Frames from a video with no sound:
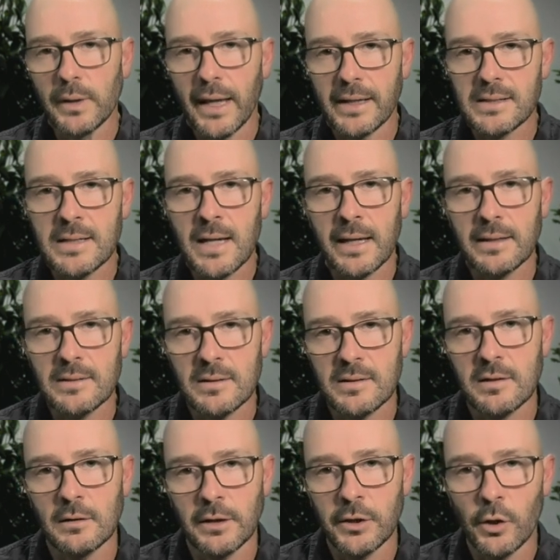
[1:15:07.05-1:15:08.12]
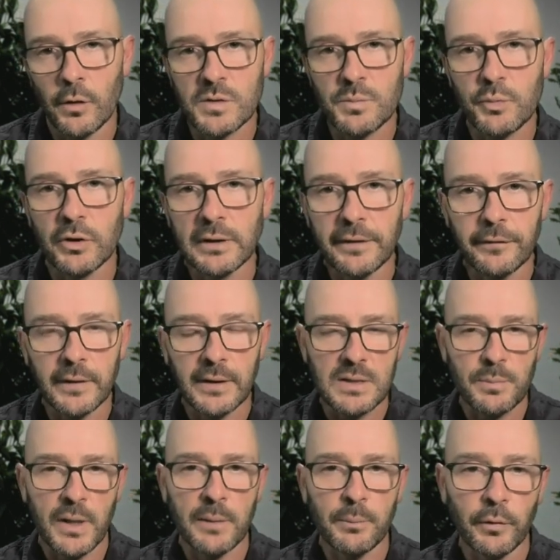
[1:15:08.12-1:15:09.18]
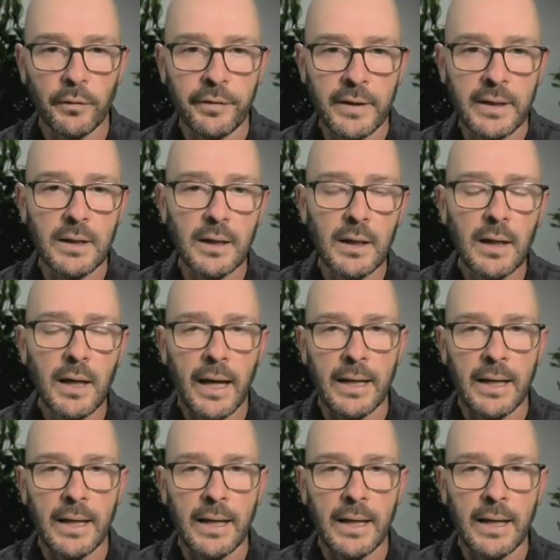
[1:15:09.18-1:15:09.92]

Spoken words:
black snakes are certainly not as prolific as people think,